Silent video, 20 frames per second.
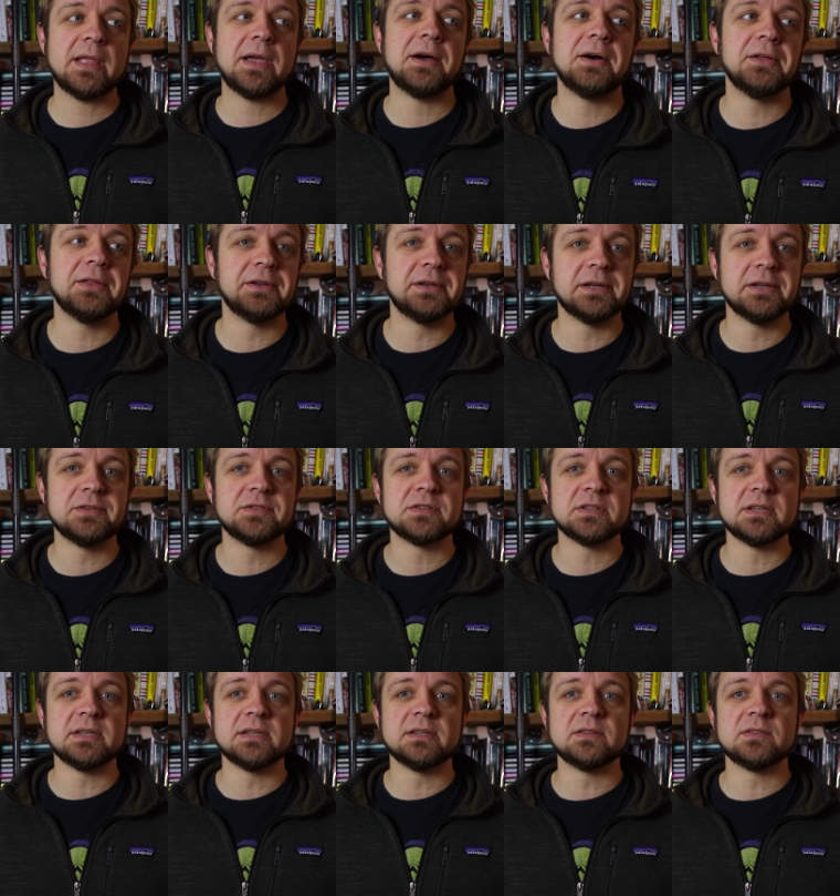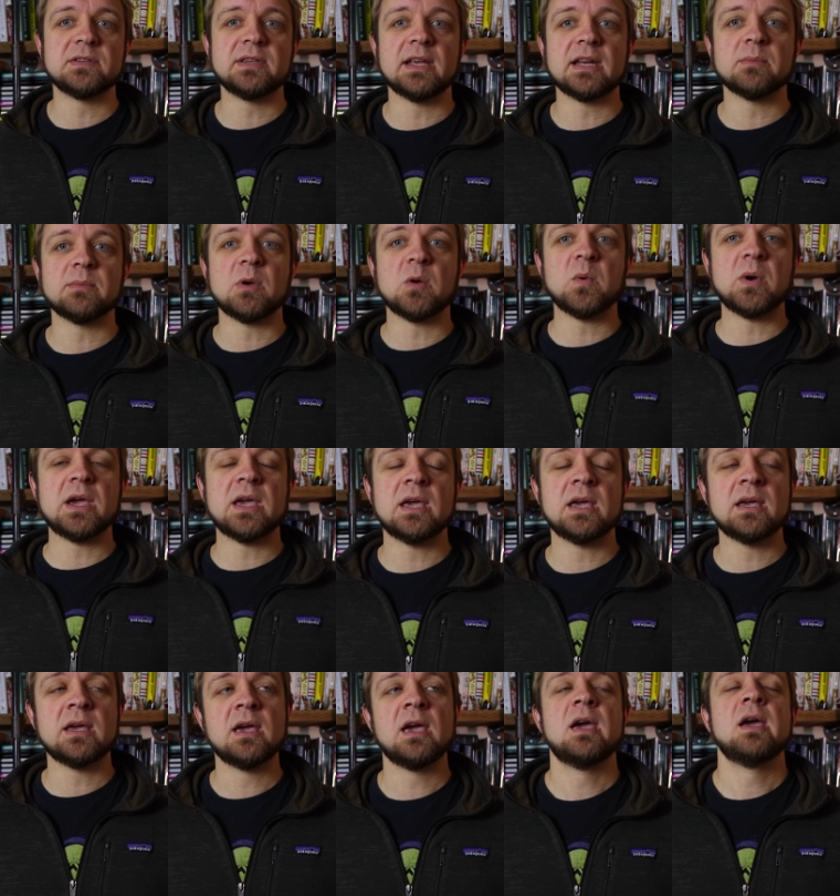All it does is get in my
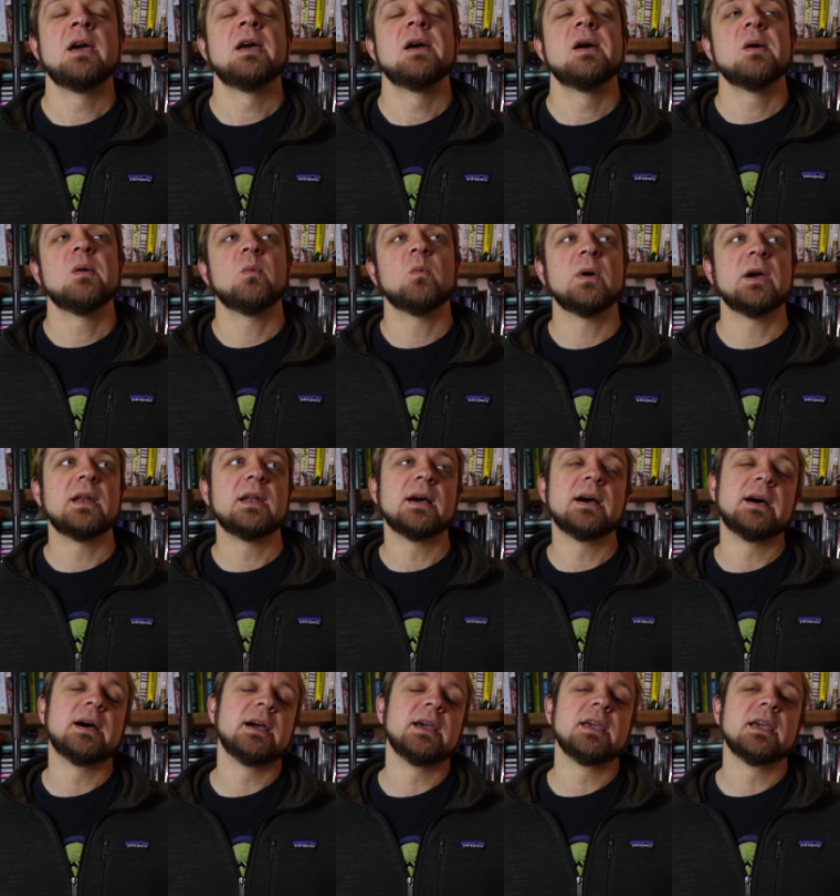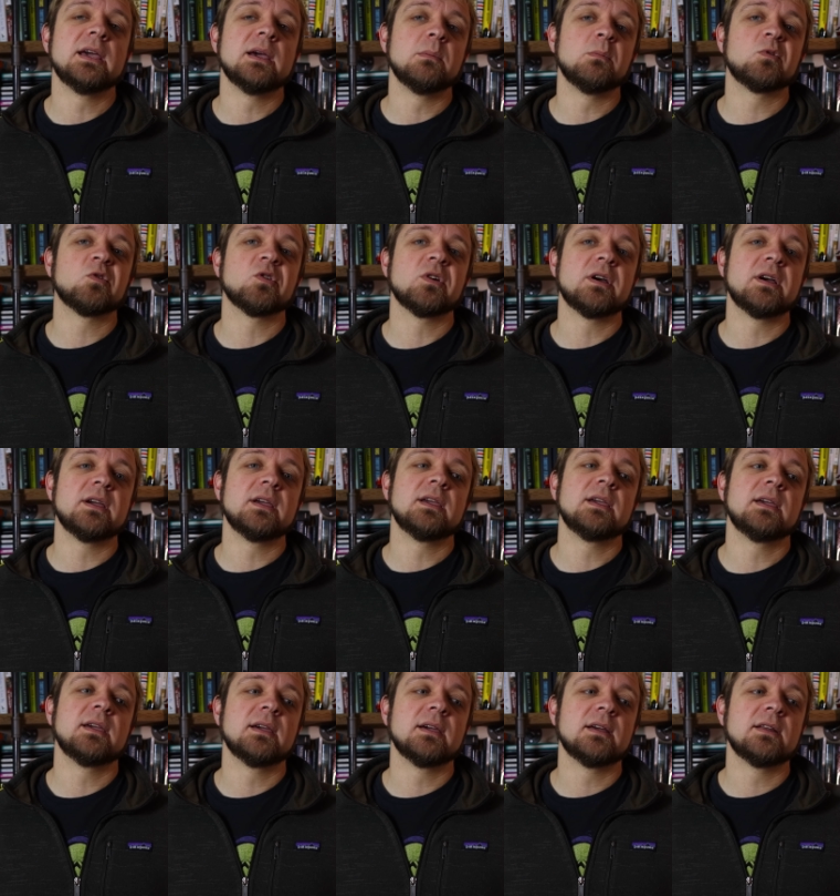way when I am
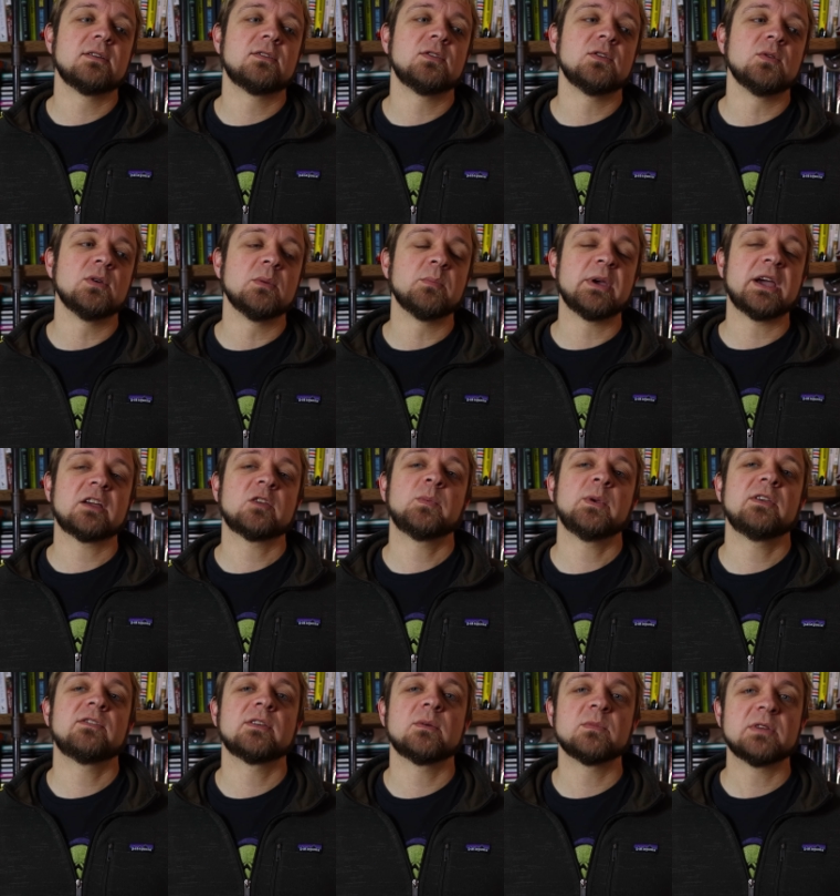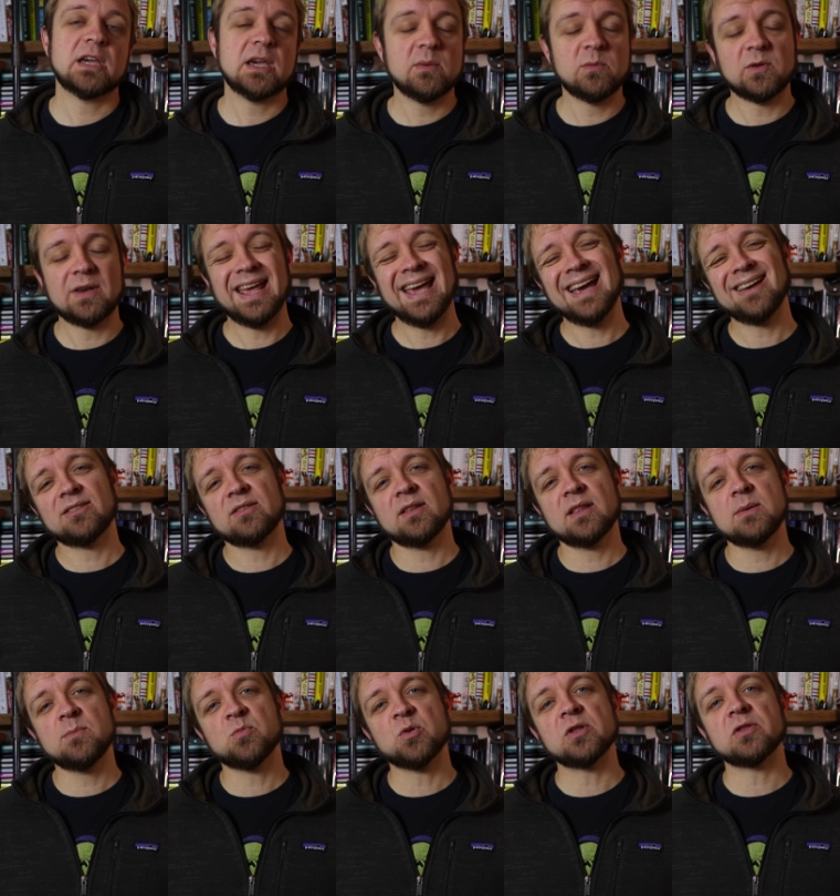trying to hit backspace sometimes and
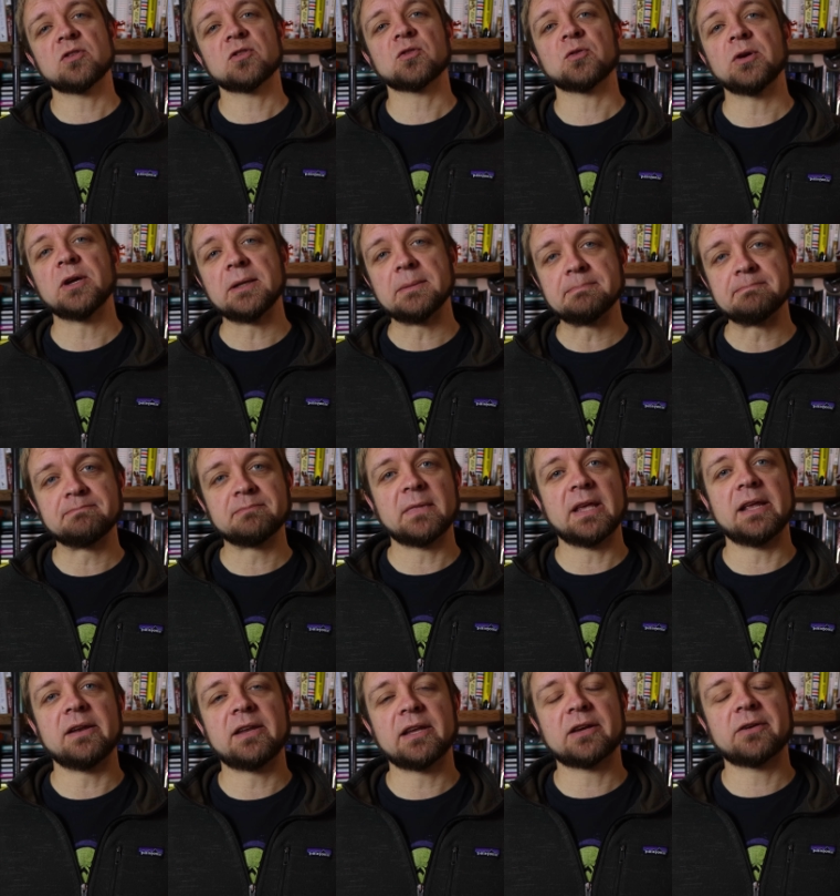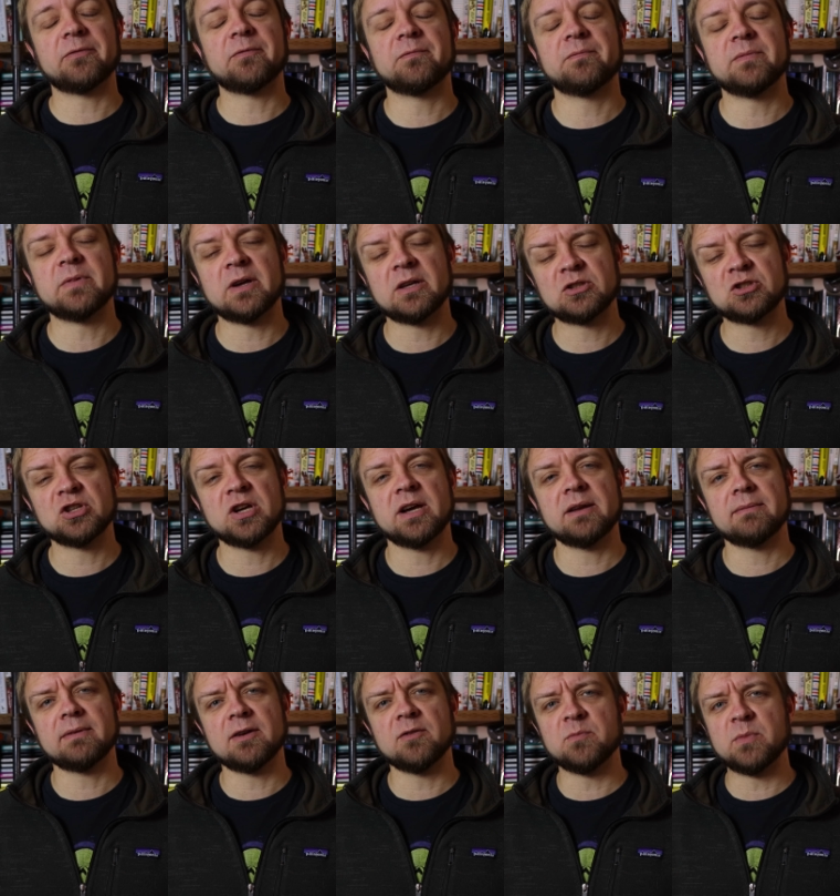accidentally print the screen and take a shot
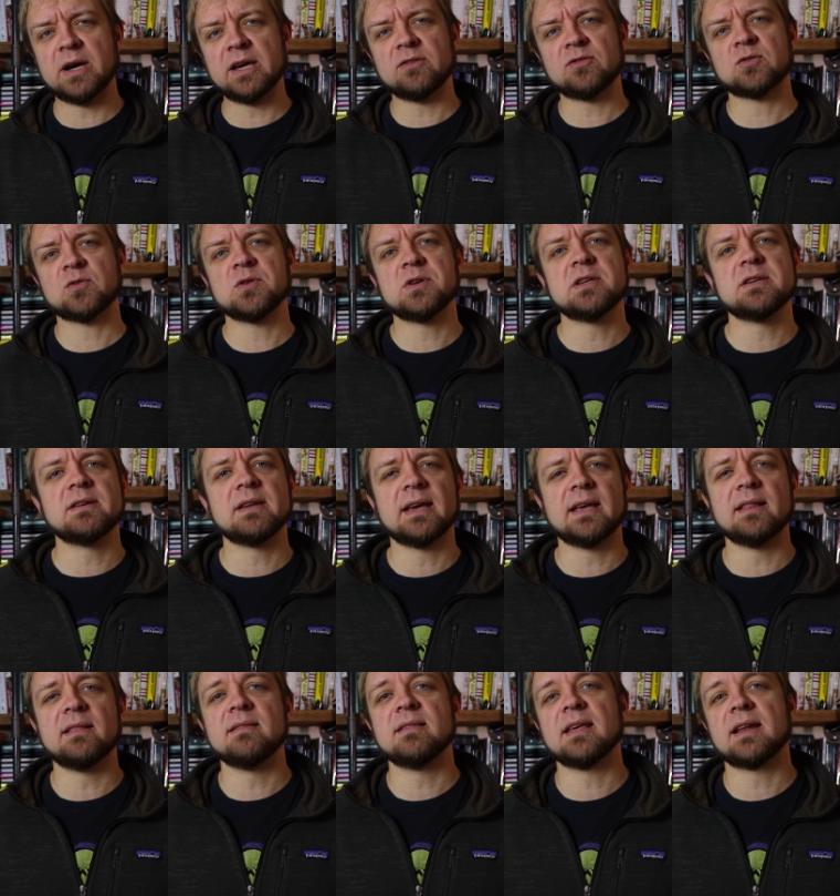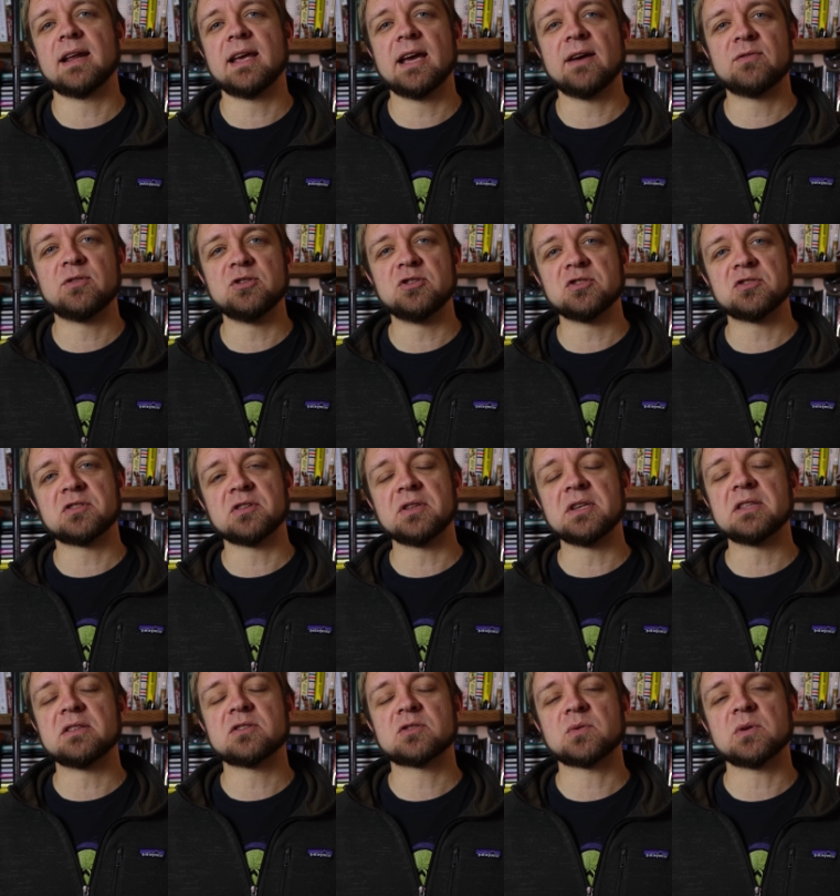of my screen, and then I have to just
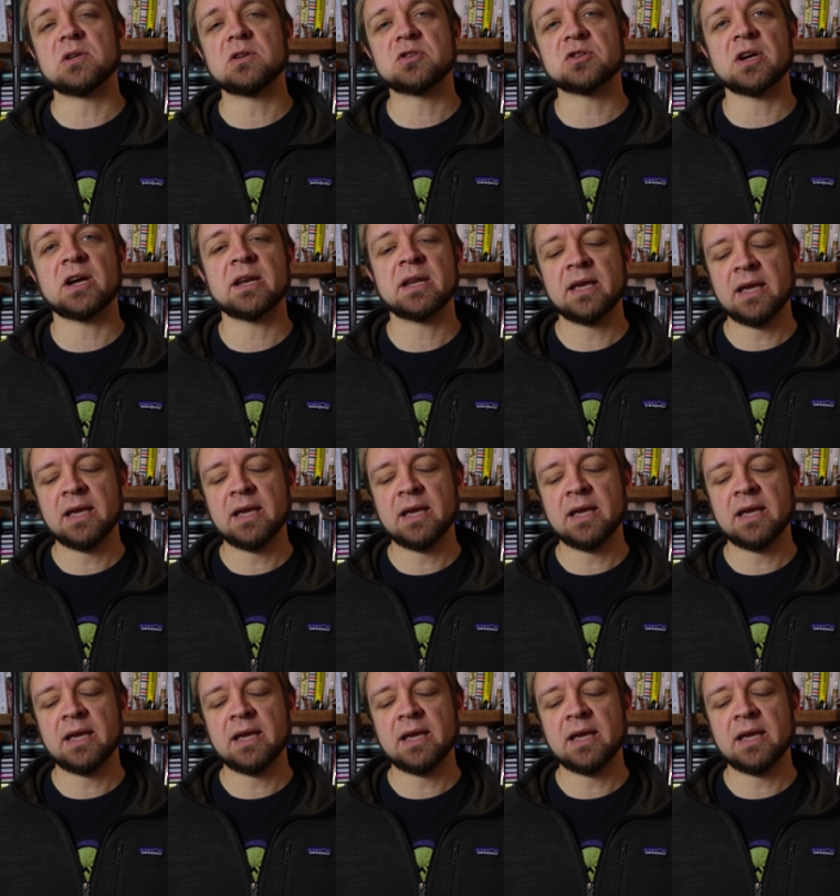delete the screenshot.